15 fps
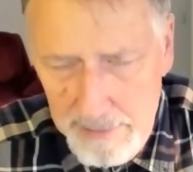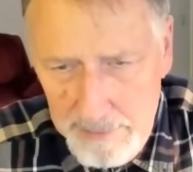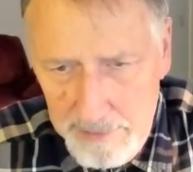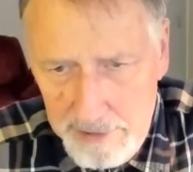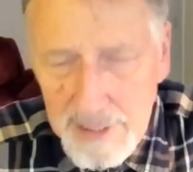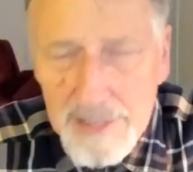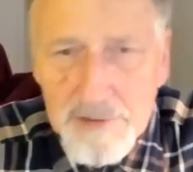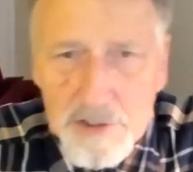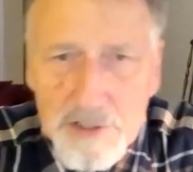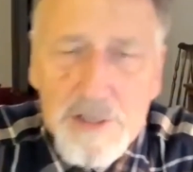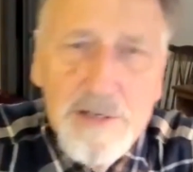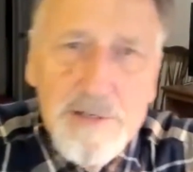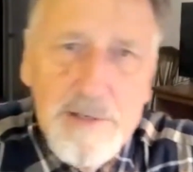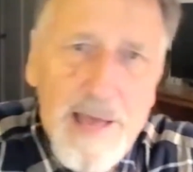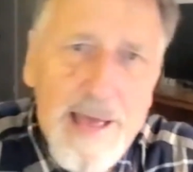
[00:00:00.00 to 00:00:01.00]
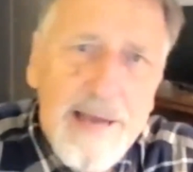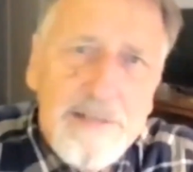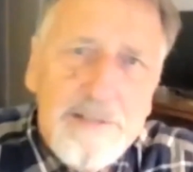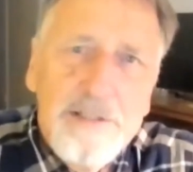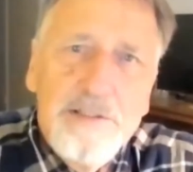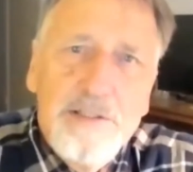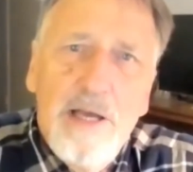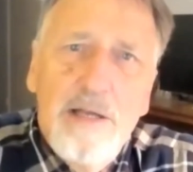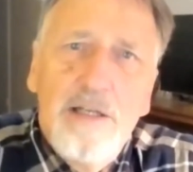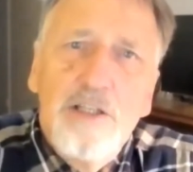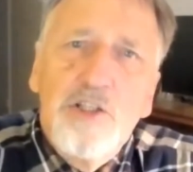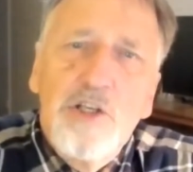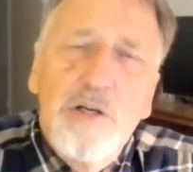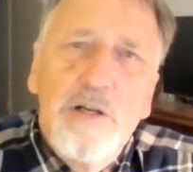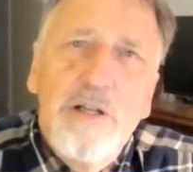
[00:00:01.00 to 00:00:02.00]
sense and act
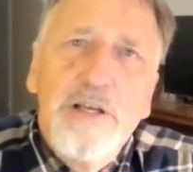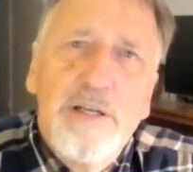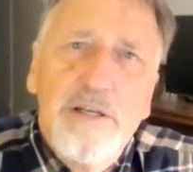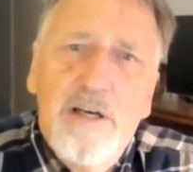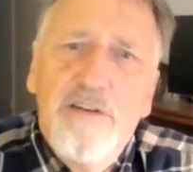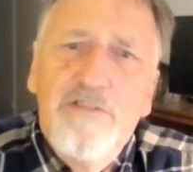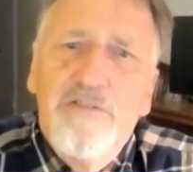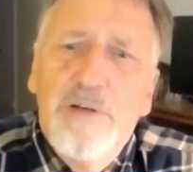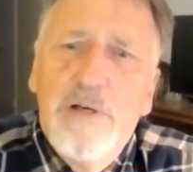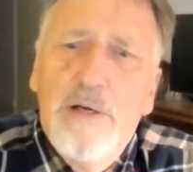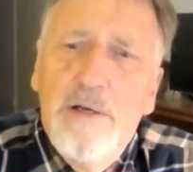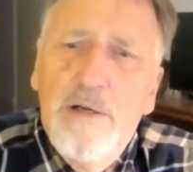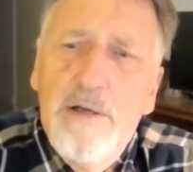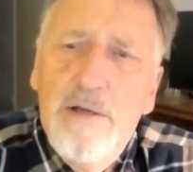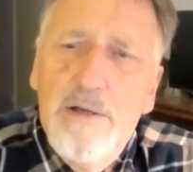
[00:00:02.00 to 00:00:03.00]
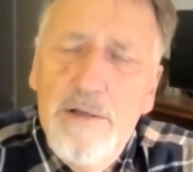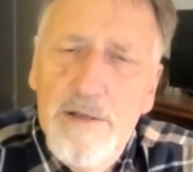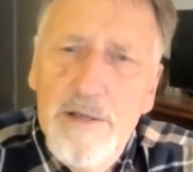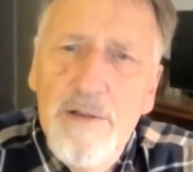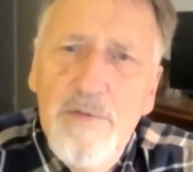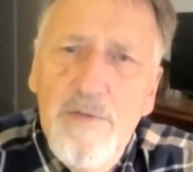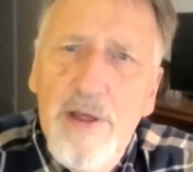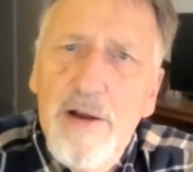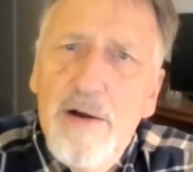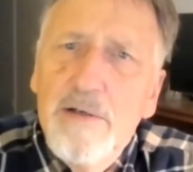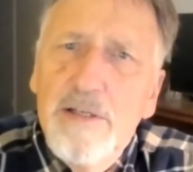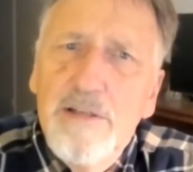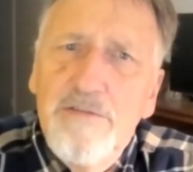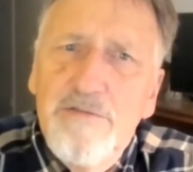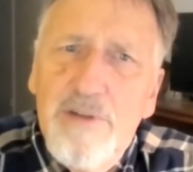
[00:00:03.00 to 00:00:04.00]
intelligently enough in
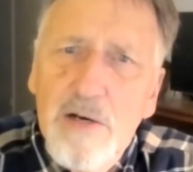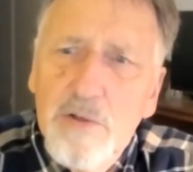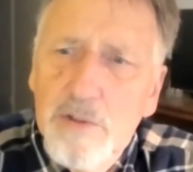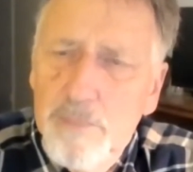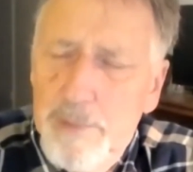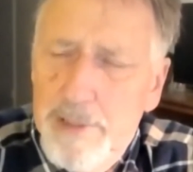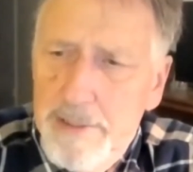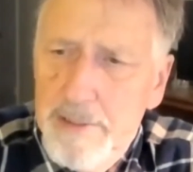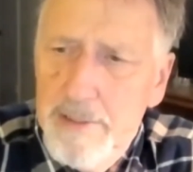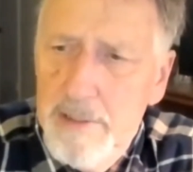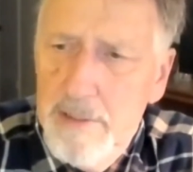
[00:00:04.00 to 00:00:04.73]
their environment.